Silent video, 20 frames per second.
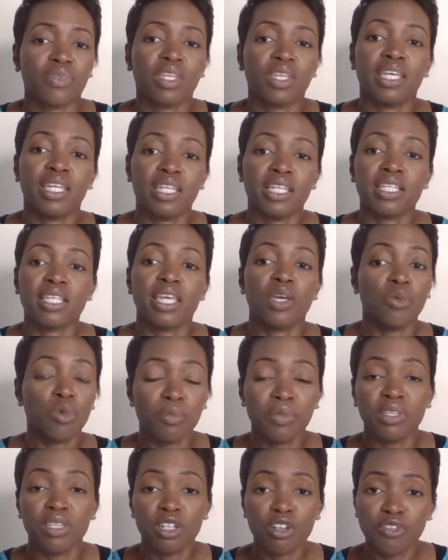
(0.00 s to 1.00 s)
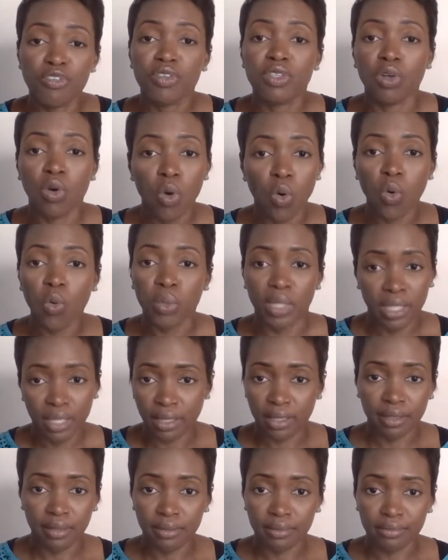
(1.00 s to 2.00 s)
it, it, it will be there for the whole
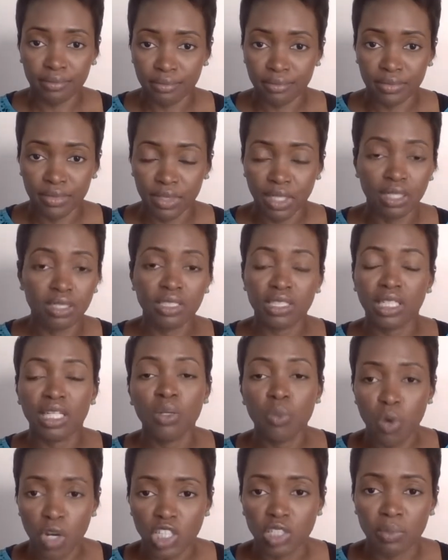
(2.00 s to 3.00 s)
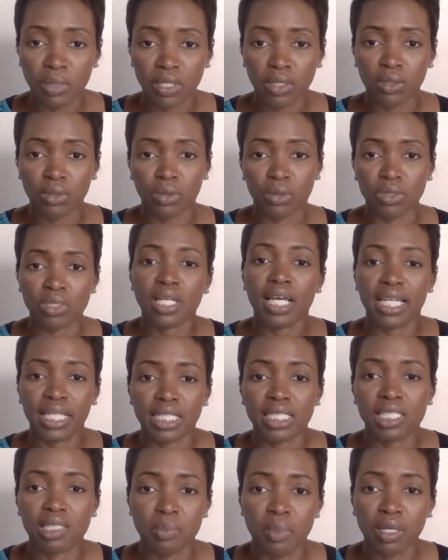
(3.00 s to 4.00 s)
week. Until I wash my clothes, I
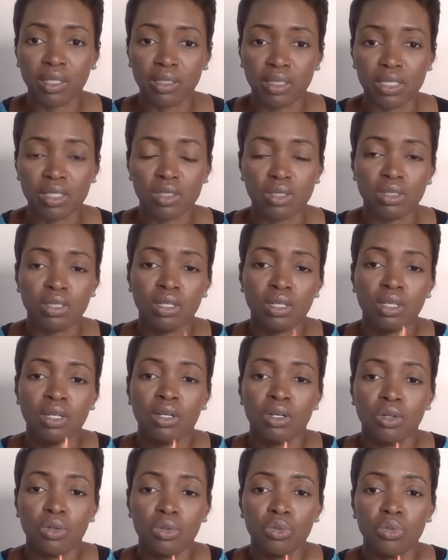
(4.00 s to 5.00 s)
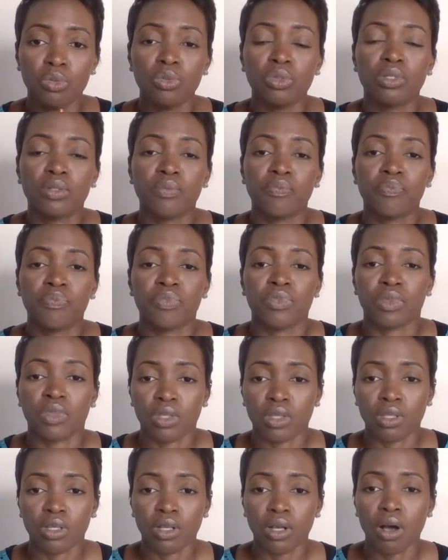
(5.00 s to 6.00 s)
can smell this food
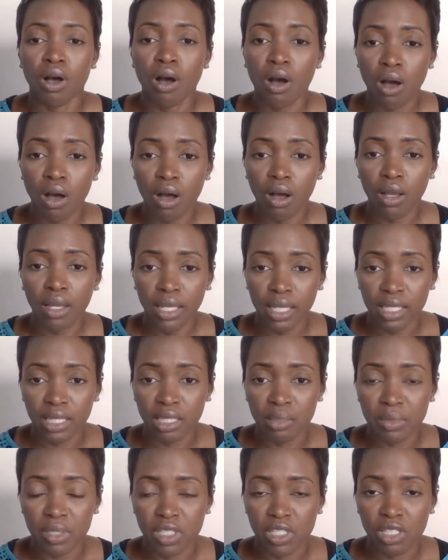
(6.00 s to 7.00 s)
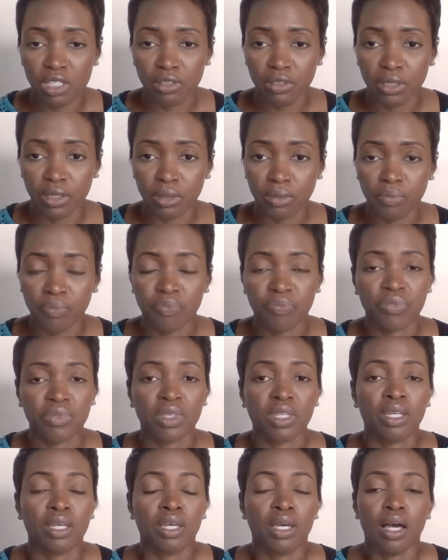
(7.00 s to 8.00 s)
in the material.
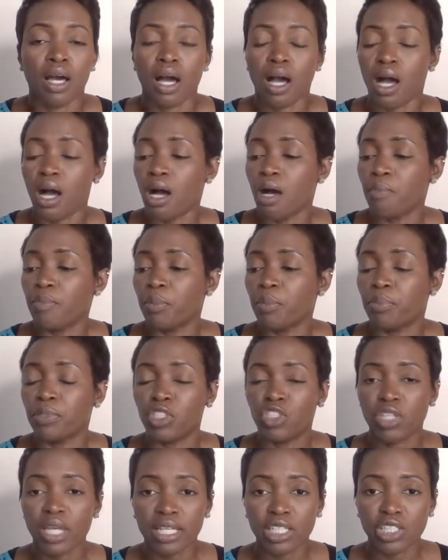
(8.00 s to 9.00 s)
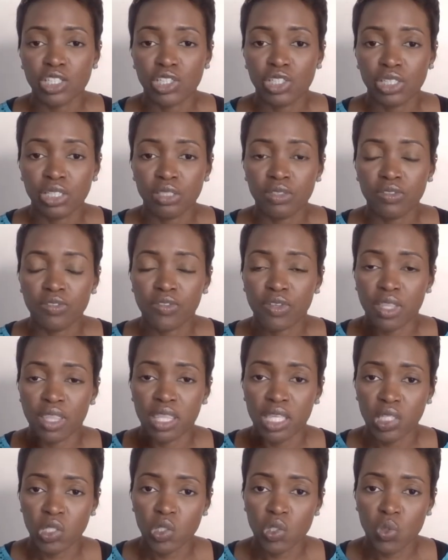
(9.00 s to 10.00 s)
Um, the projection for
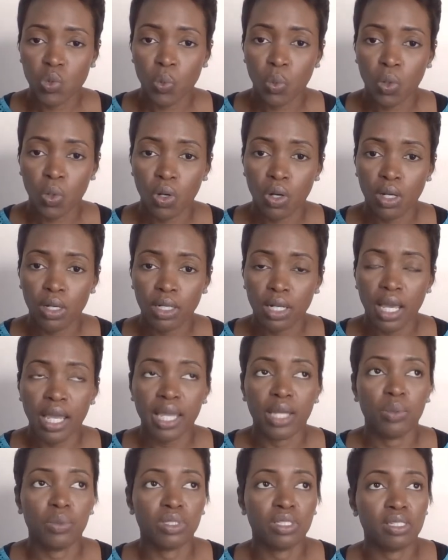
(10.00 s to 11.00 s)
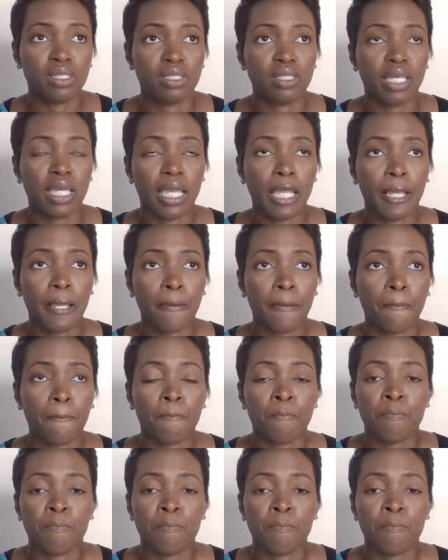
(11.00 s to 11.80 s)
this one, I would say